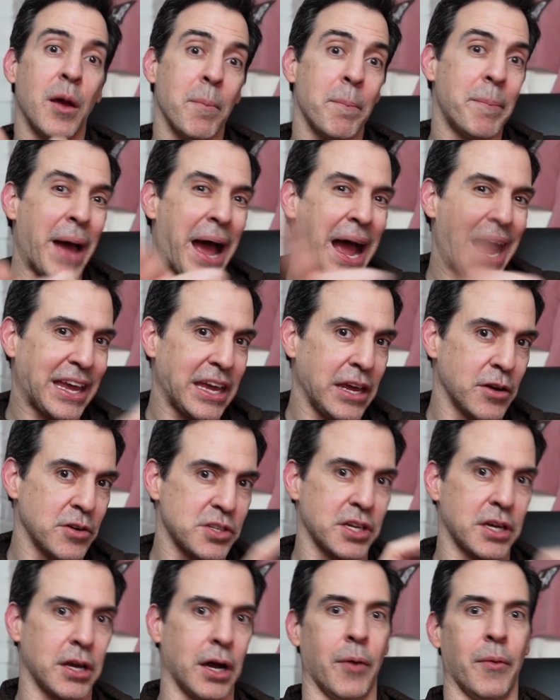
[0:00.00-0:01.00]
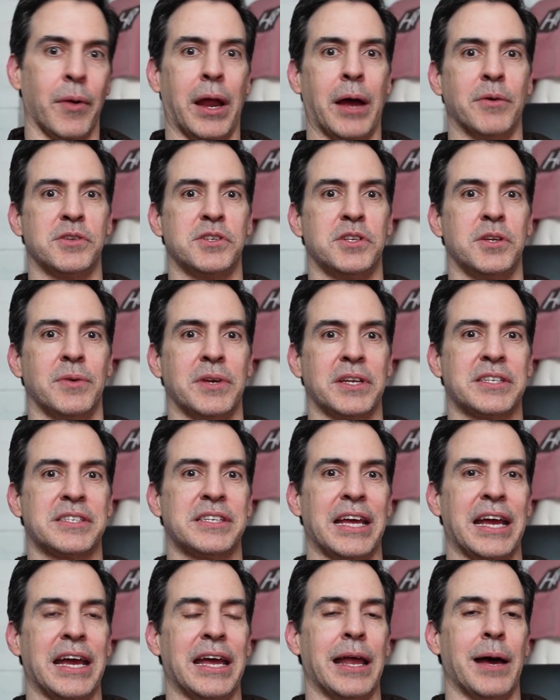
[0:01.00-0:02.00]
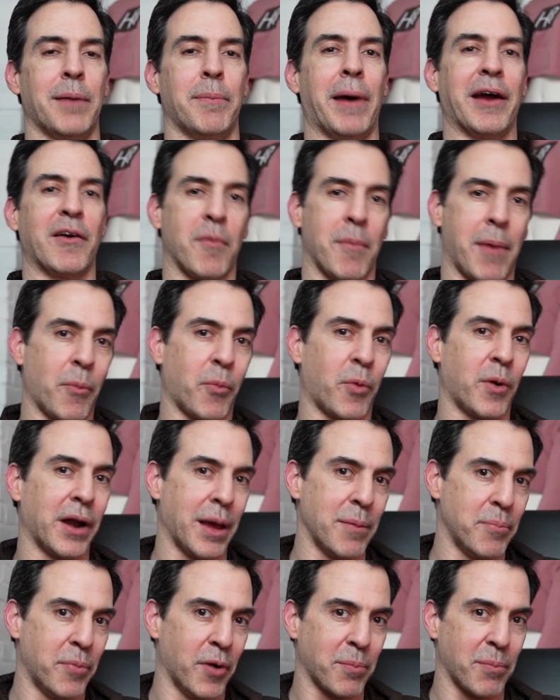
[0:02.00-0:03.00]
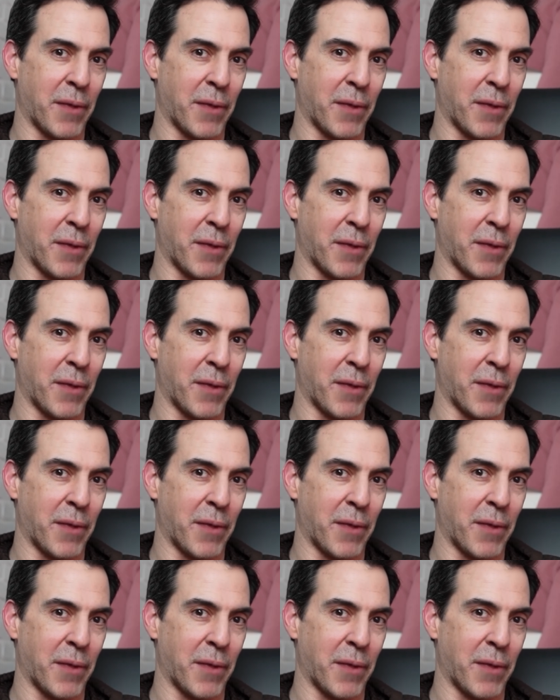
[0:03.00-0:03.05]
Back years ago when I was doing stand-up, I remember when I booked